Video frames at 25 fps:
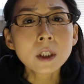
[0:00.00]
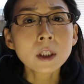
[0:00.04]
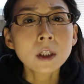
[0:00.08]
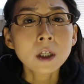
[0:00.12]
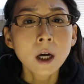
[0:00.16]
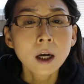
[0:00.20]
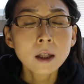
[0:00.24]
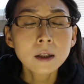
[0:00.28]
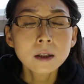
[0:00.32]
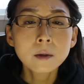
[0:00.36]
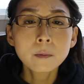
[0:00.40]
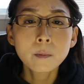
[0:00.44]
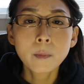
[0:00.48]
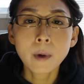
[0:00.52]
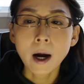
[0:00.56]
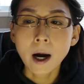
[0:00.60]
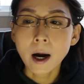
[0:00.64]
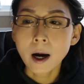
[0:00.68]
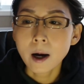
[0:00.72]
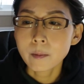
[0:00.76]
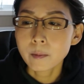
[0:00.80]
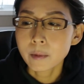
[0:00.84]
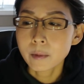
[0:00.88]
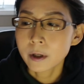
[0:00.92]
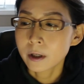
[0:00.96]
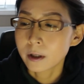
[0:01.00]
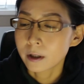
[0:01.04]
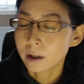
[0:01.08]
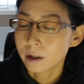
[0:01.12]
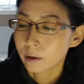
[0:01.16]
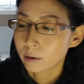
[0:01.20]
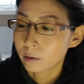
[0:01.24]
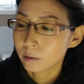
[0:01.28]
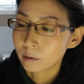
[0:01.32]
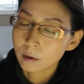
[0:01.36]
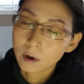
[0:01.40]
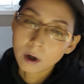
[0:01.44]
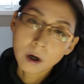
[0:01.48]
Colourpop
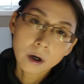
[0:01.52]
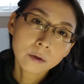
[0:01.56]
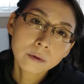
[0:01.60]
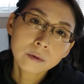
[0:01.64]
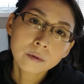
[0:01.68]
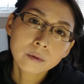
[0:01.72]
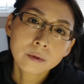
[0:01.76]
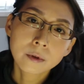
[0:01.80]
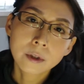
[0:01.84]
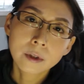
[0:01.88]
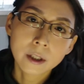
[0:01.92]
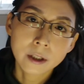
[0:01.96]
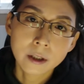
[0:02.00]
all through the